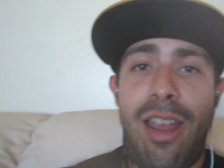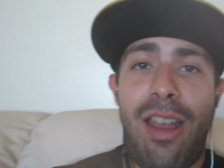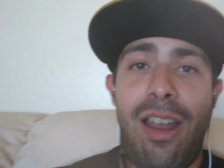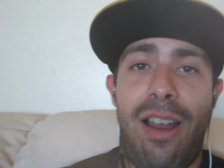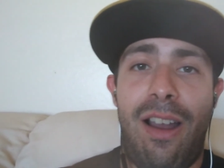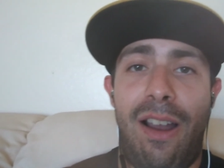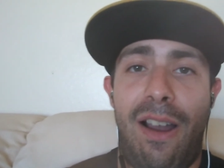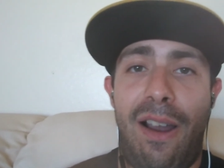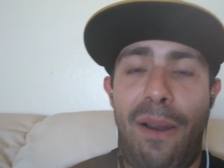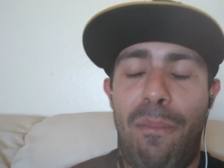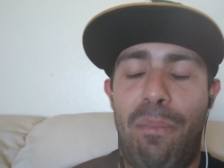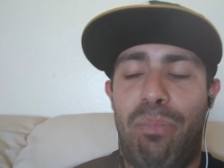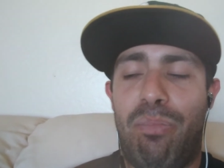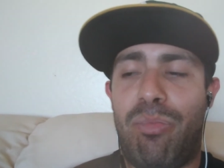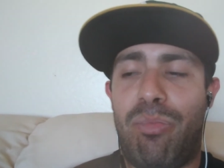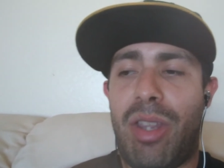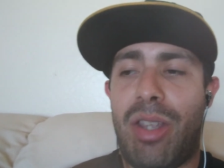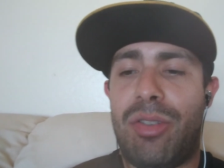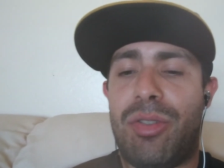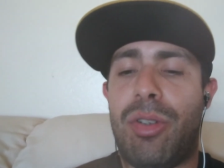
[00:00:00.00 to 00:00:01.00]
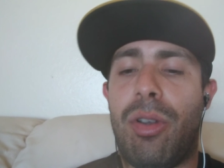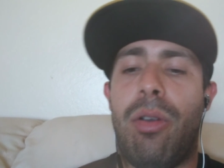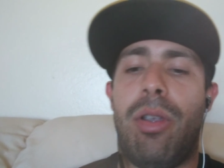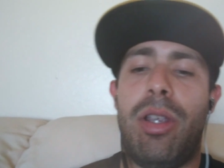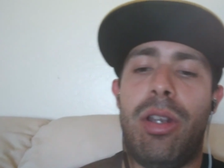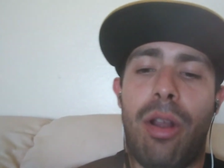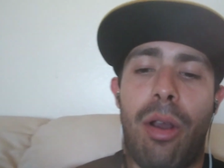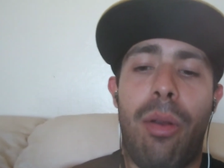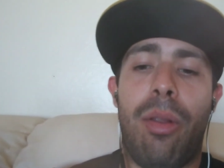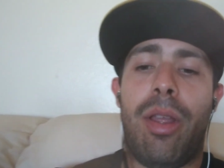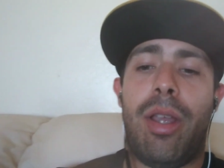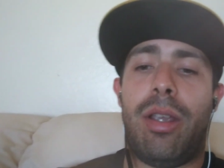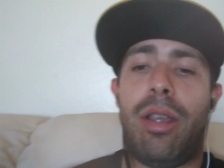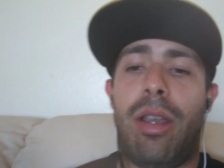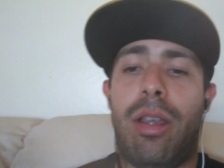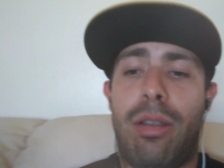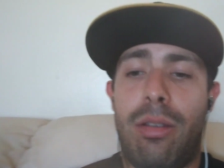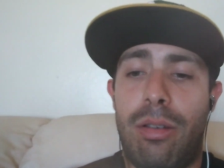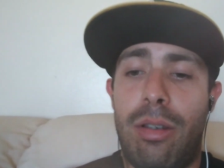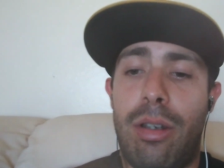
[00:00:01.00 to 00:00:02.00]
Um, so you know, like
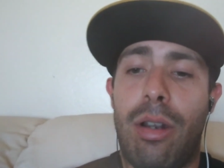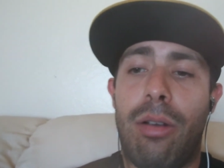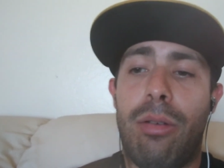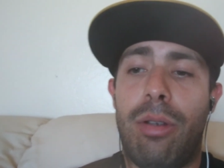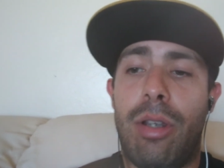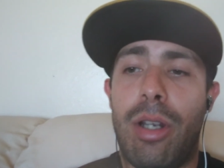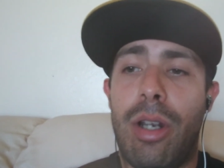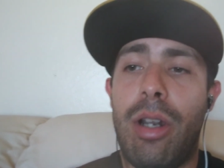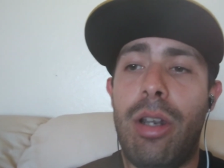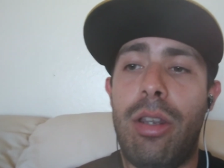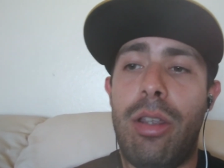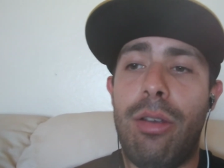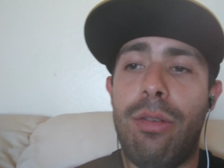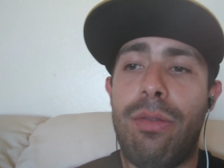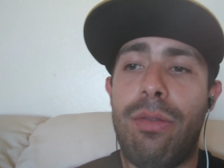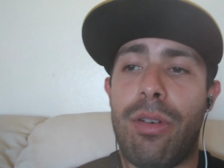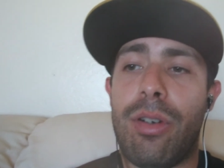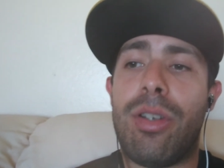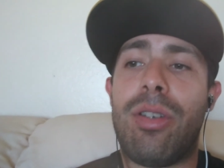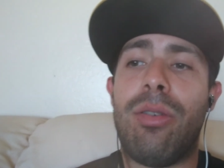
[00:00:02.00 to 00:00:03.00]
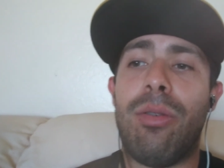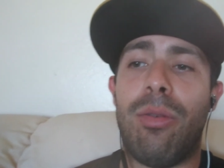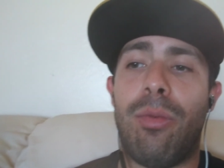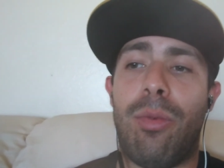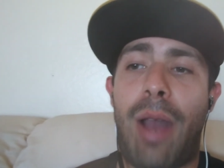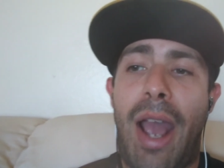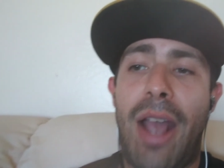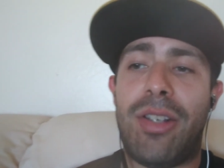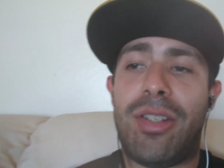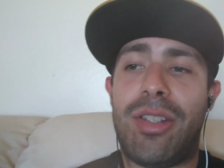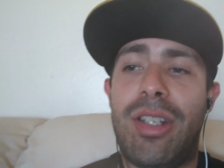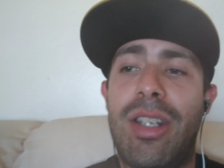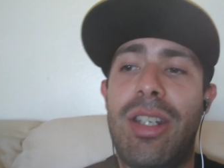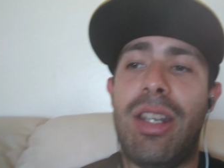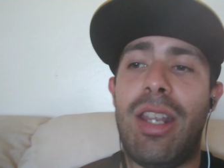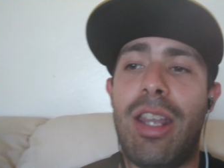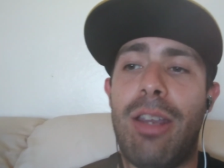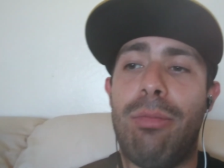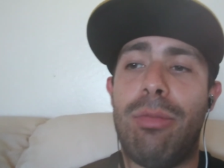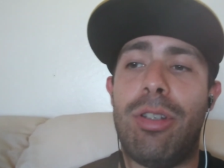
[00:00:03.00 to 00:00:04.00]
eh, you know, good on you for asking
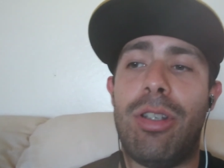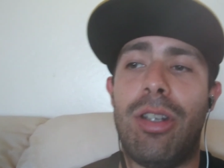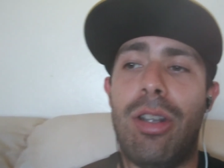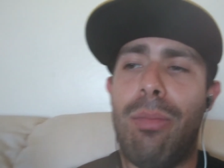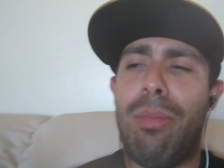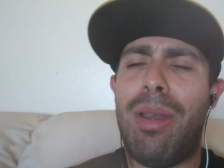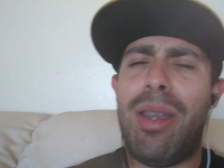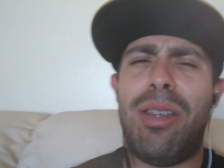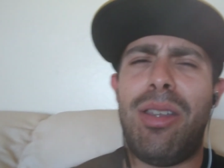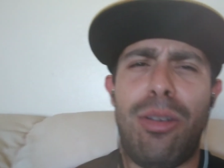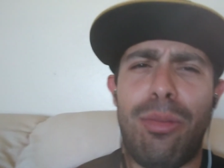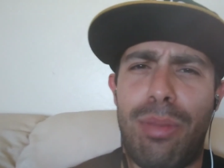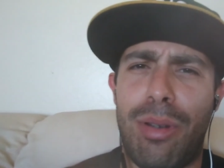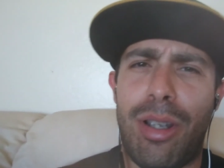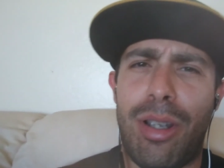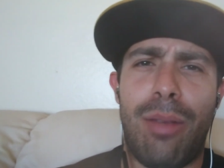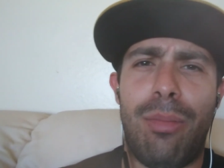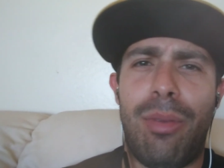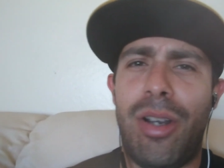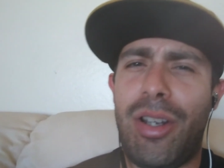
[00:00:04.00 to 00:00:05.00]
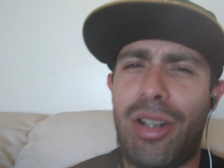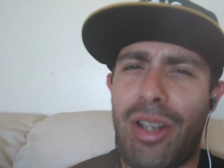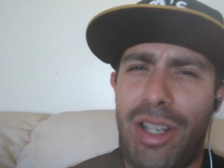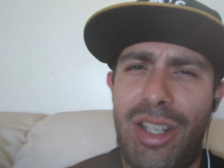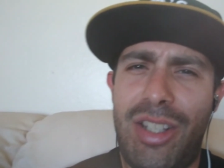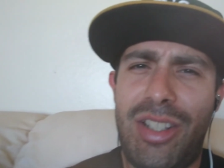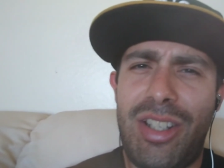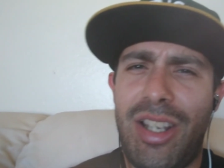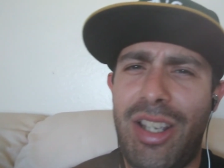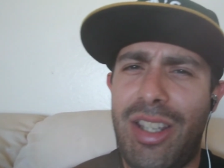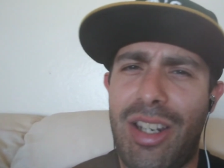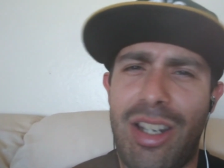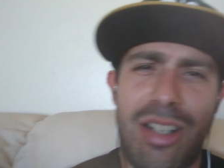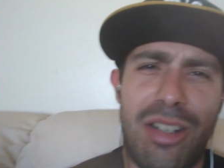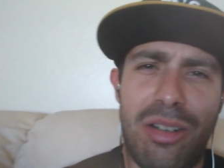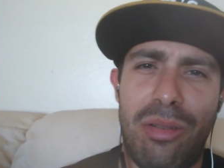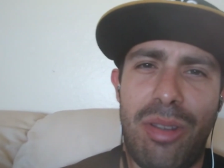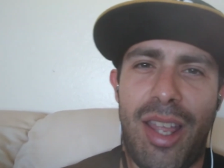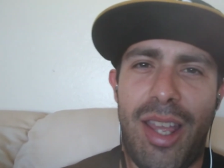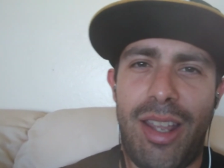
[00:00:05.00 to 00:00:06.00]
him to debate you. But come on, he's not going to
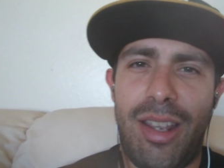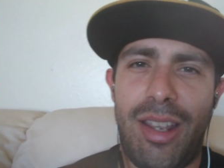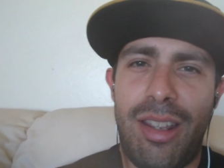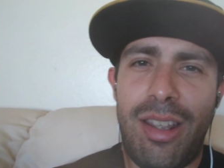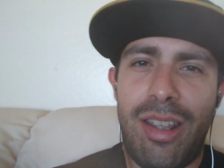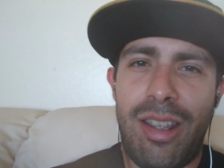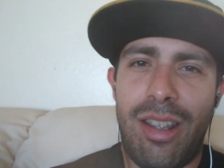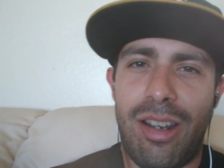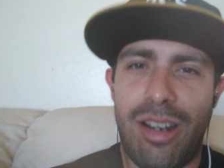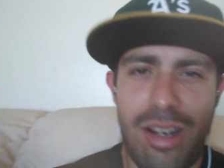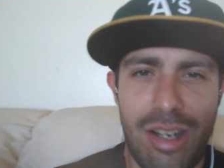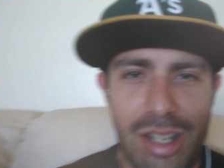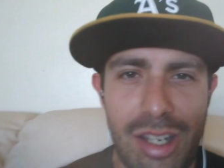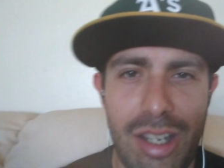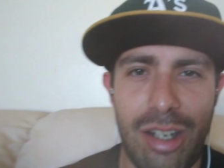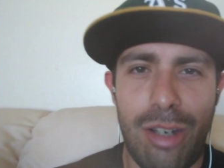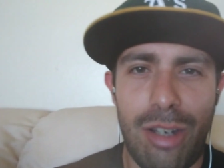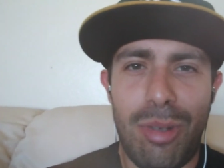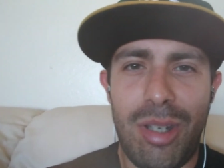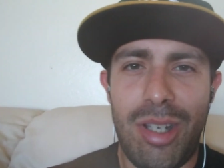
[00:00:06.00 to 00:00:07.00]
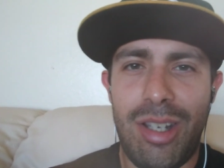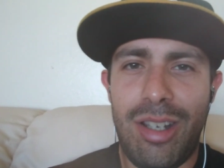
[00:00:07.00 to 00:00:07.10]
do that. Are you kidding me?